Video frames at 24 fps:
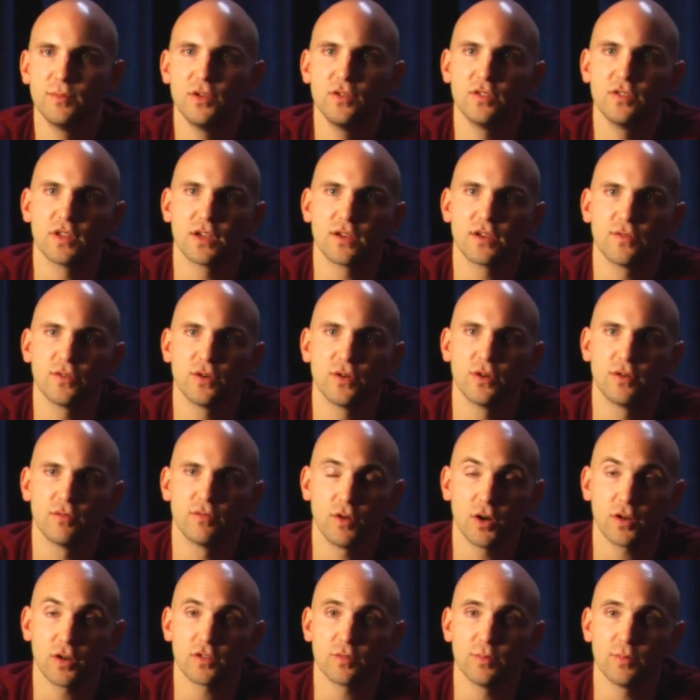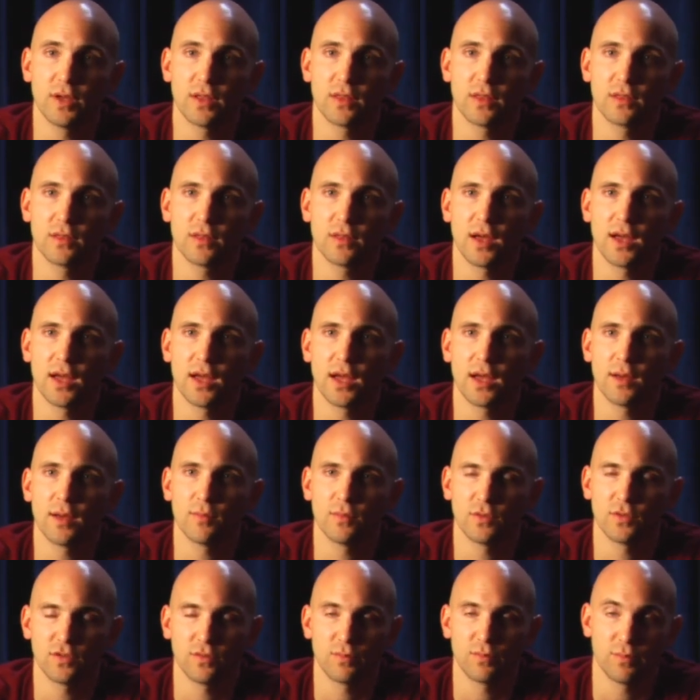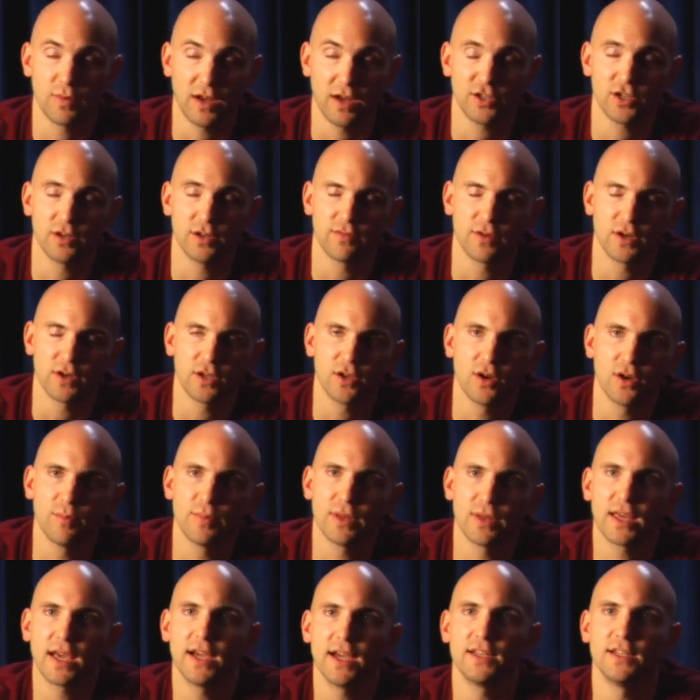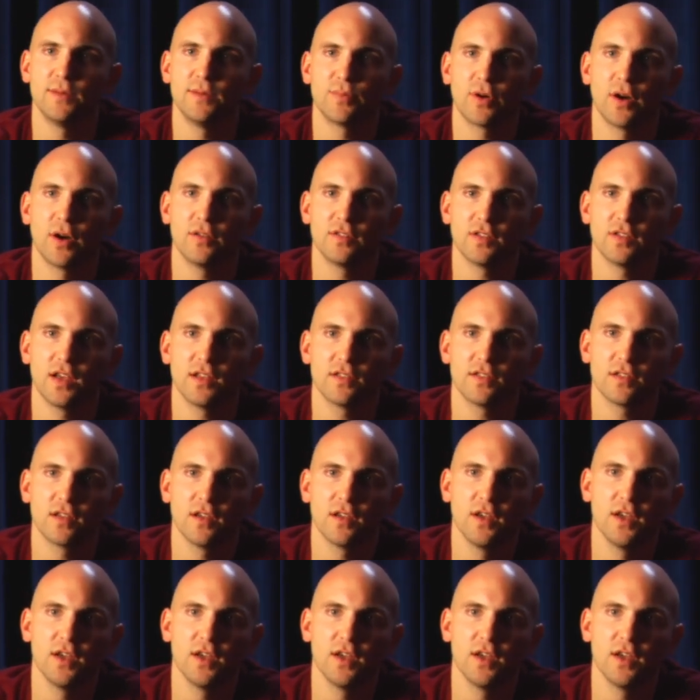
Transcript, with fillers: the music for Rocksmith um, was actually a very complicated process.